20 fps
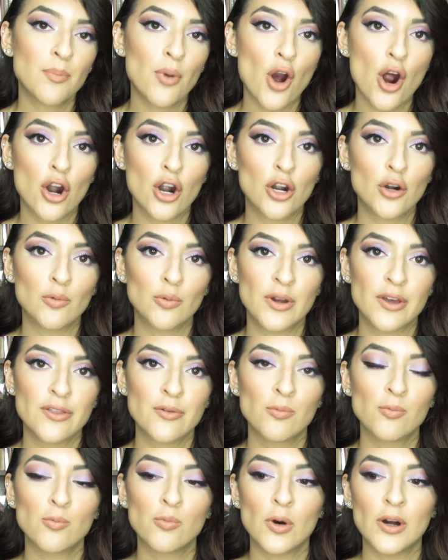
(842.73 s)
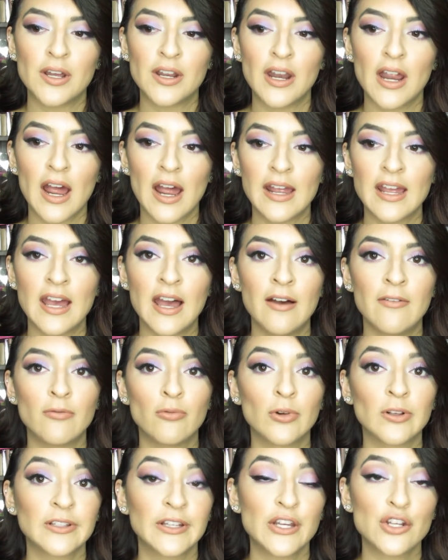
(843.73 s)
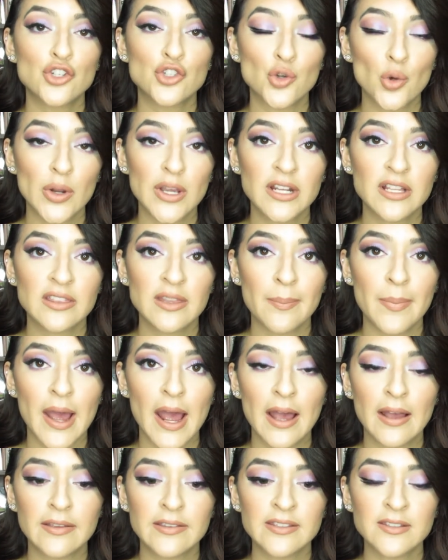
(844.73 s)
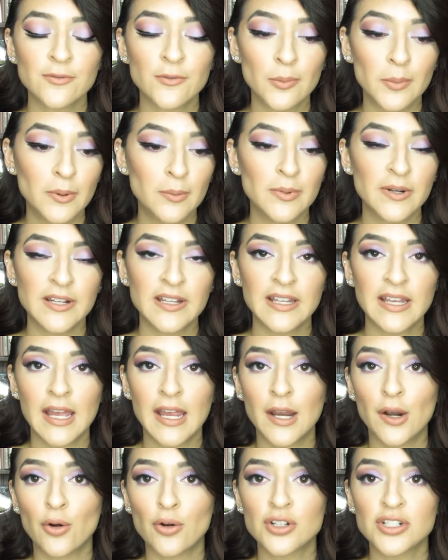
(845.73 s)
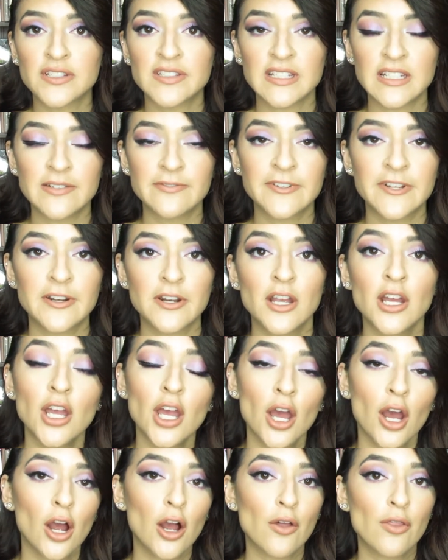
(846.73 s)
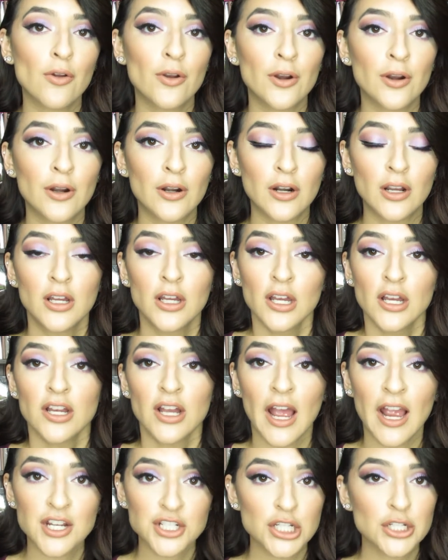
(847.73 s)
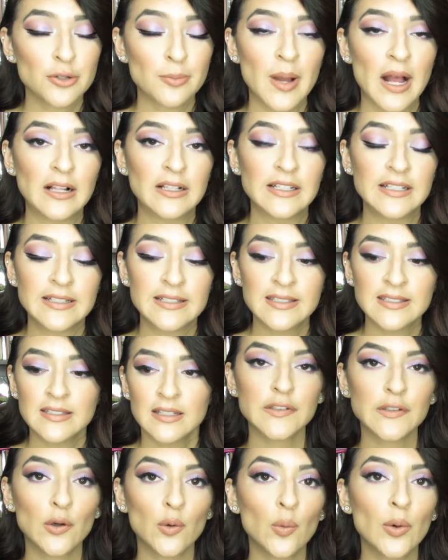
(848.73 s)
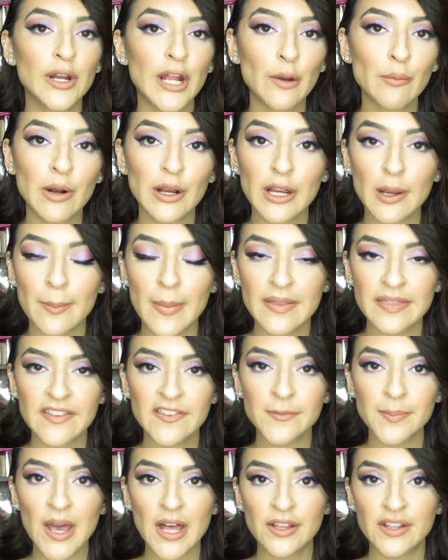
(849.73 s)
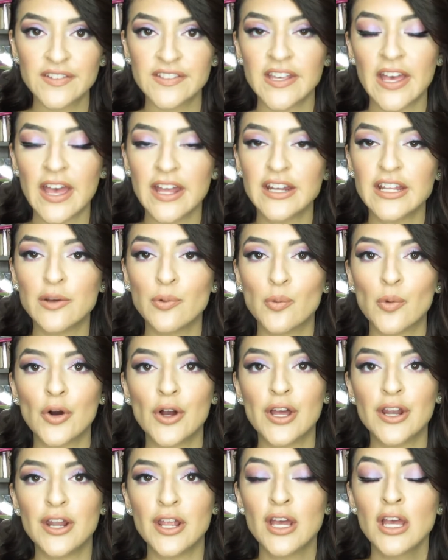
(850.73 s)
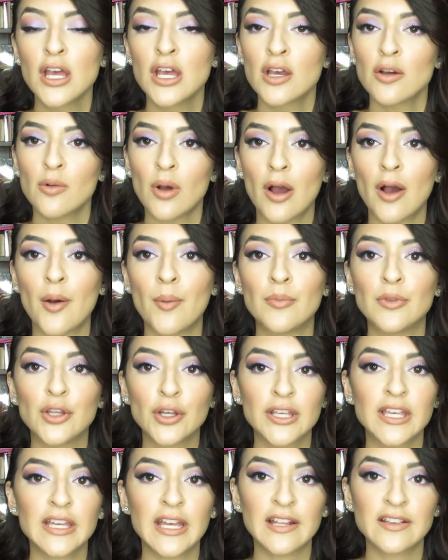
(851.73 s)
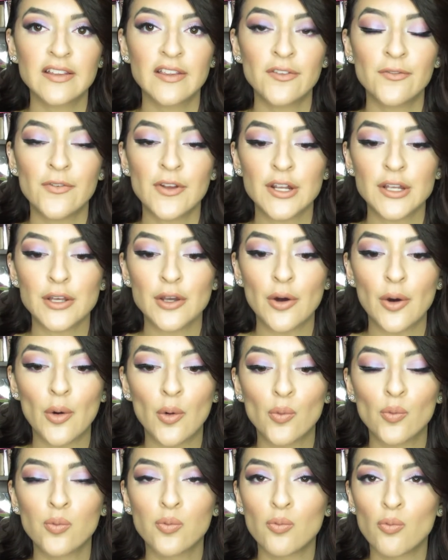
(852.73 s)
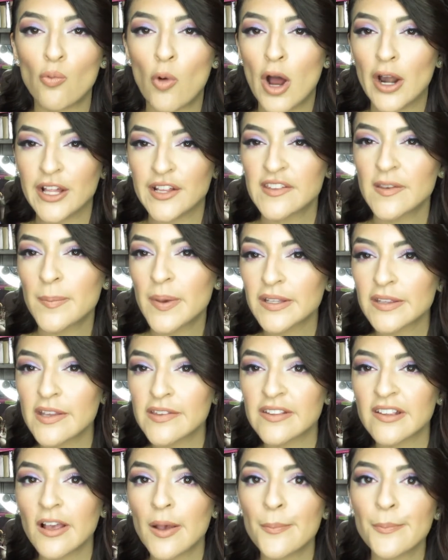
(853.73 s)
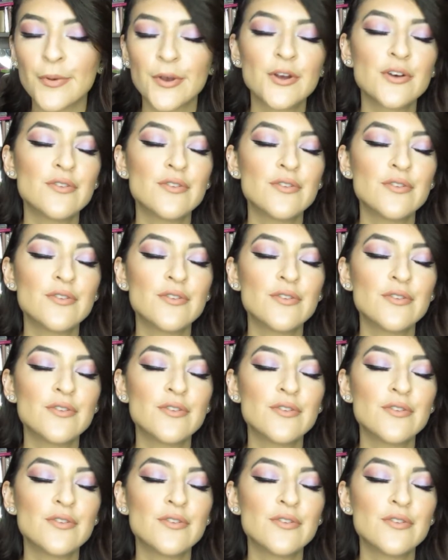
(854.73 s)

par with what I have really enjoyed in the past from Urban Decay or just even other eyeshadow palettes. So would I recommend this palette to anyone um, looking at this video wanting to pick this up?